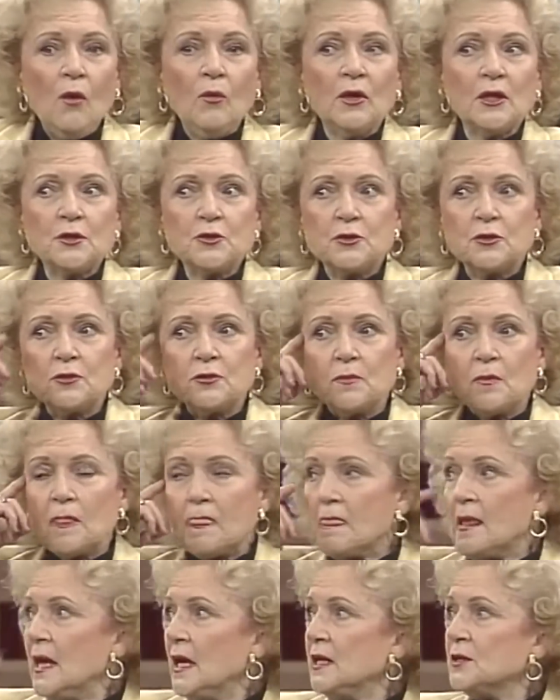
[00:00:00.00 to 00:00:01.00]
no, in
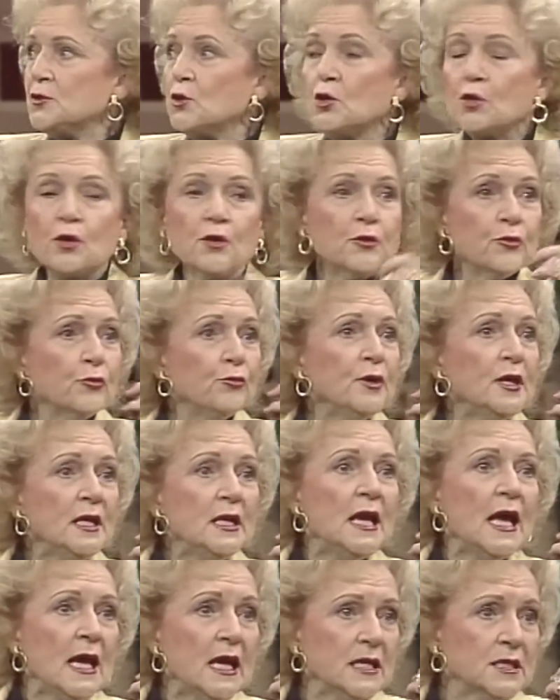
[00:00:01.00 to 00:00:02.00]
fact. It took her three uh,
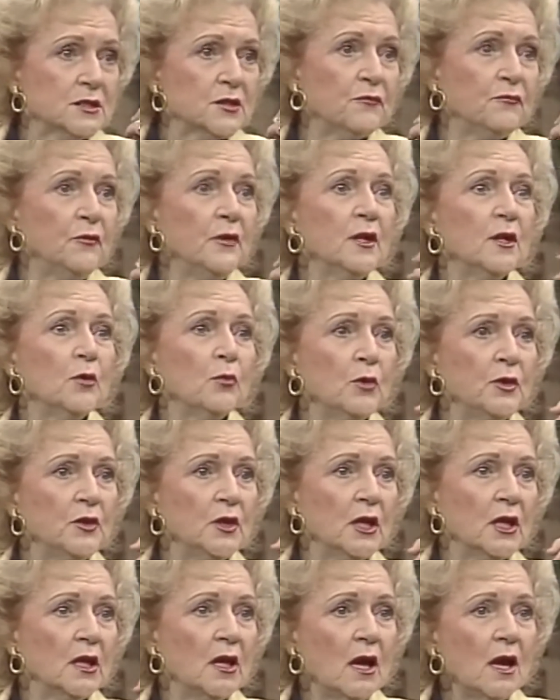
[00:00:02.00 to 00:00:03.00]
days to mm. figure when
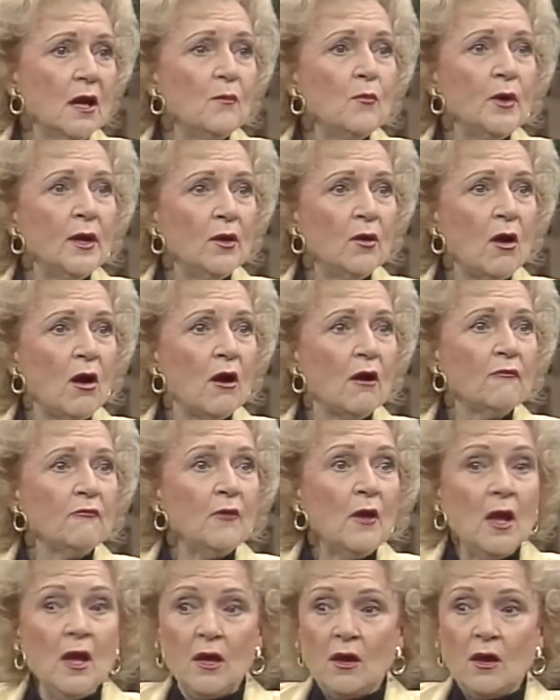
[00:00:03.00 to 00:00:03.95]
the alarm went off,